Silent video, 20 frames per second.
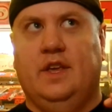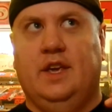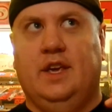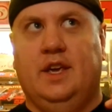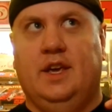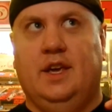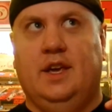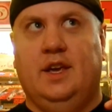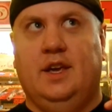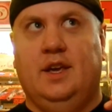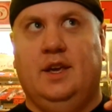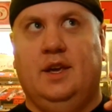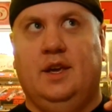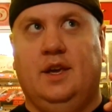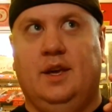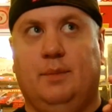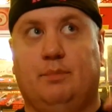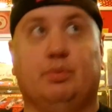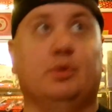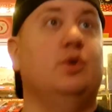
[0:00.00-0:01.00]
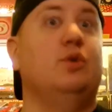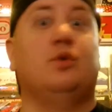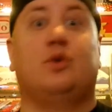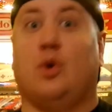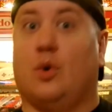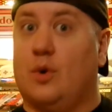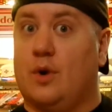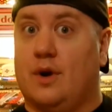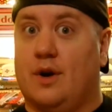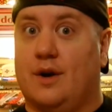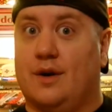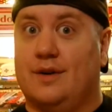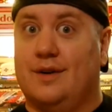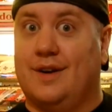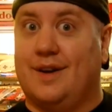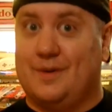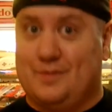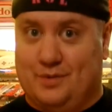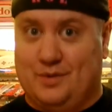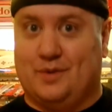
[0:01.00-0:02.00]
the blue corner,
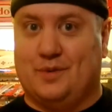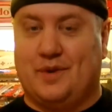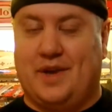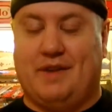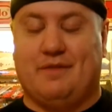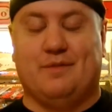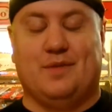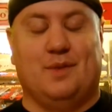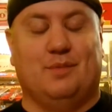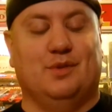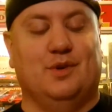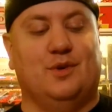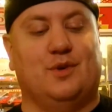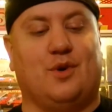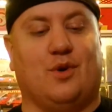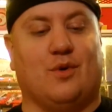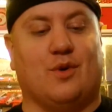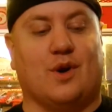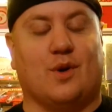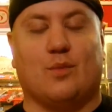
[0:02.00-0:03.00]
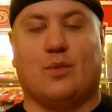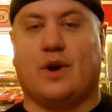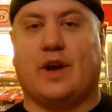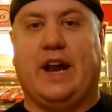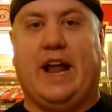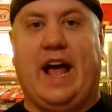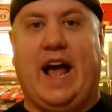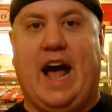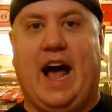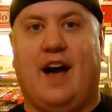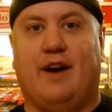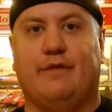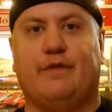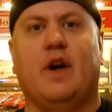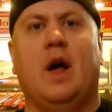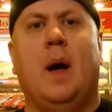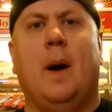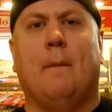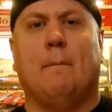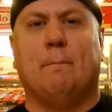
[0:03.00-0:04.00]
we'll give him the blue corner, we're going to
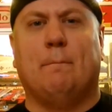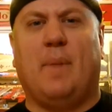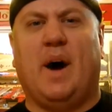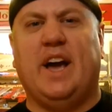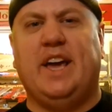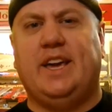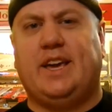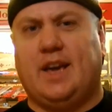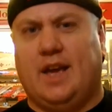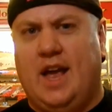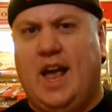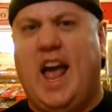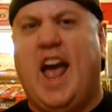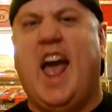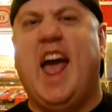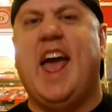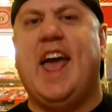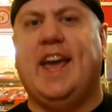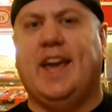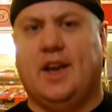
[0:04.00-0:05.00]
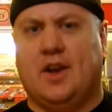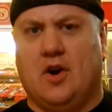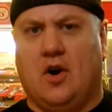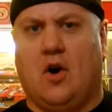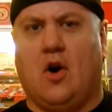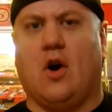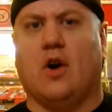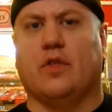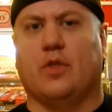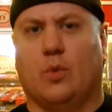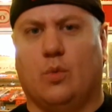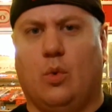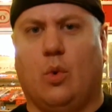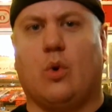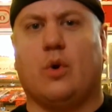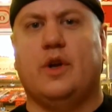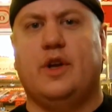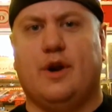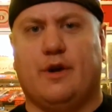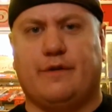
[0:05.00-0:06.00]
have Mike Haggar, the
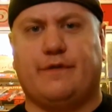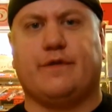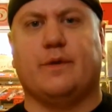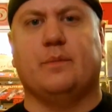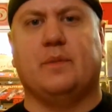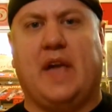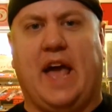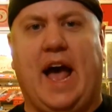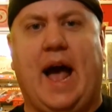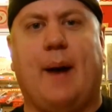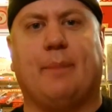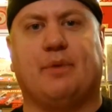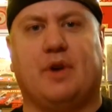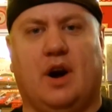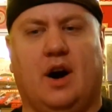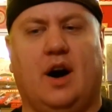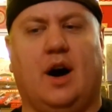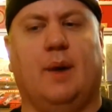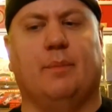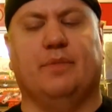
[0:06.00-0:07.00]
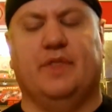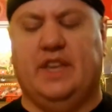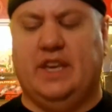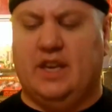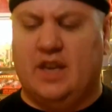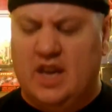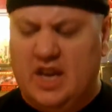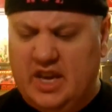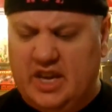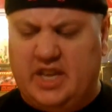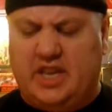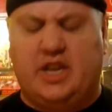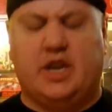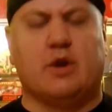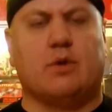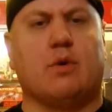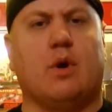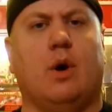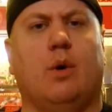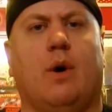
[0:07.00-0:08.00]
warrior from Capcom, the
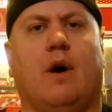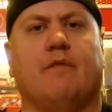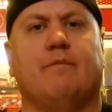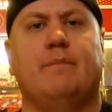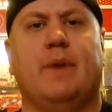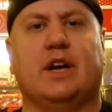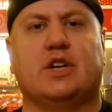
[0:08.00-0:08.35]
hero